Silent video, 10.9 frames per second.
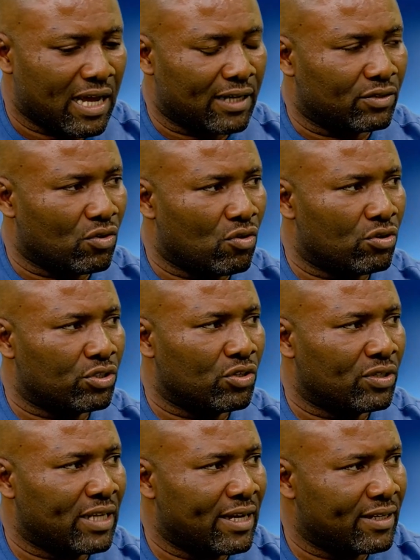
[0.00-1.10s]
and all the
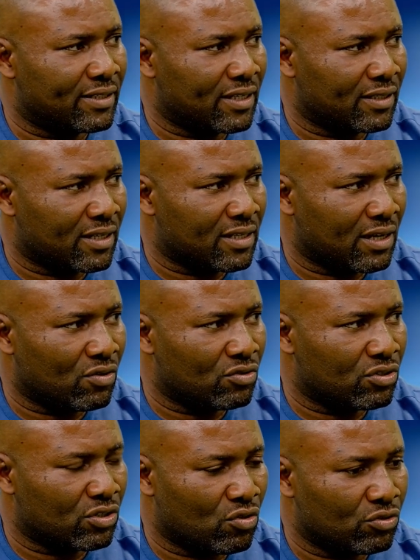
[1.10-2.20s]
other health centers
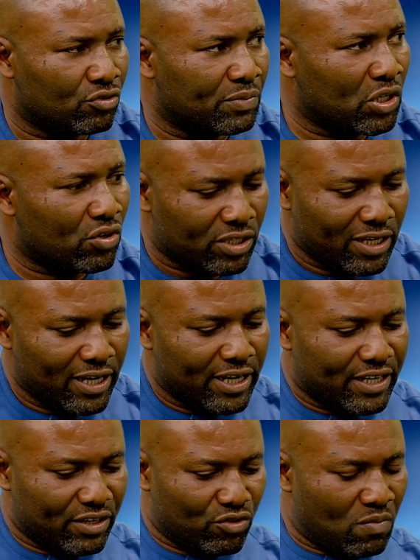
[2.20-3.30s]
across the country. Because
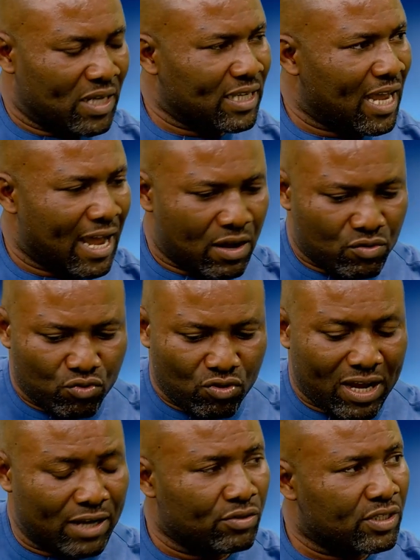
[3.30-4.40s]
no matter how
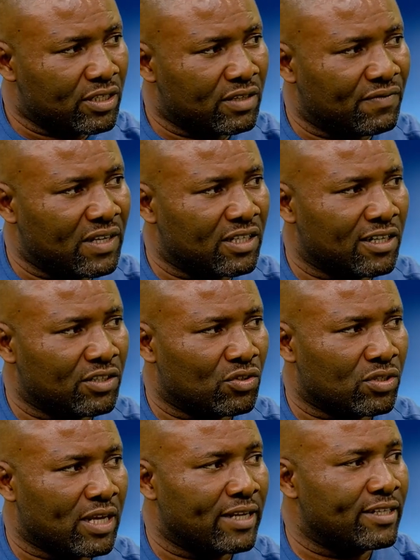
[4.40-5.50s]
local you think the
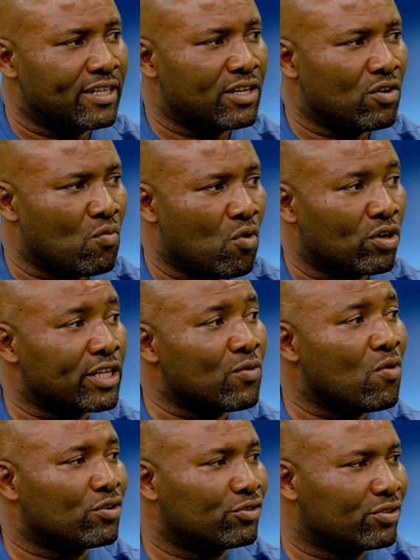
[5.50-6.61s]
ventilators are, did they not work? They
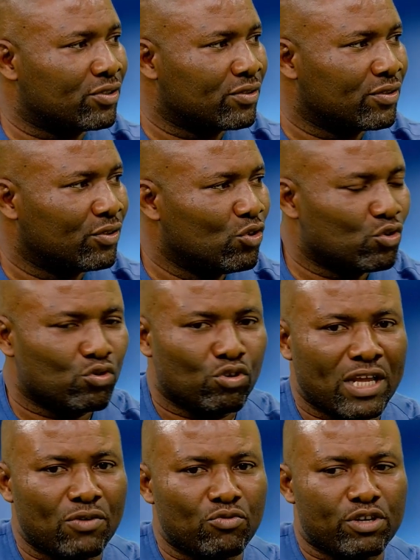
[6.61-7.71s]
worked. So you're
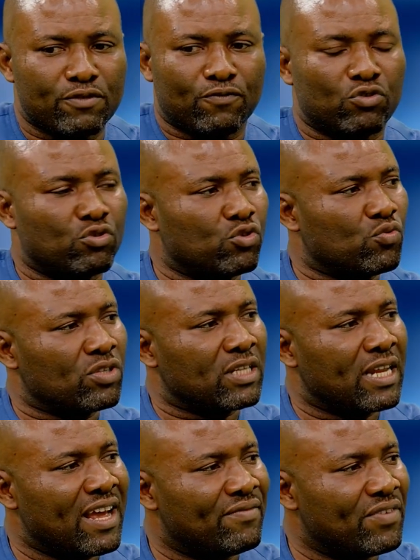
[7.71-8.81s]
now looking for those ones
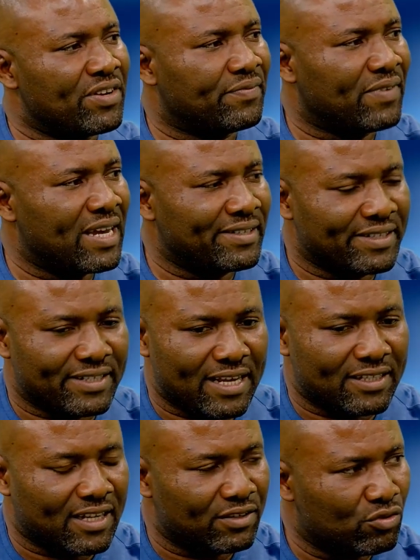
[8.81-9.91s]
that have very fine
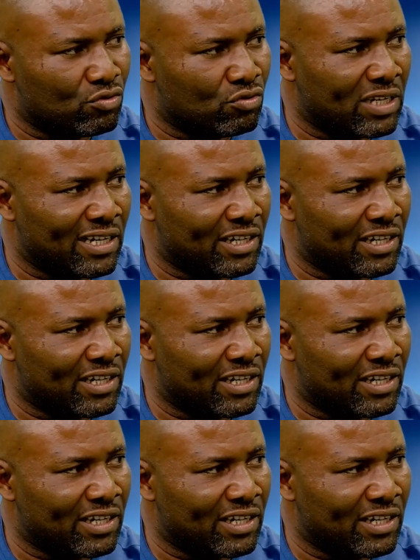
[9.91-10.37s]
designs that you don't know the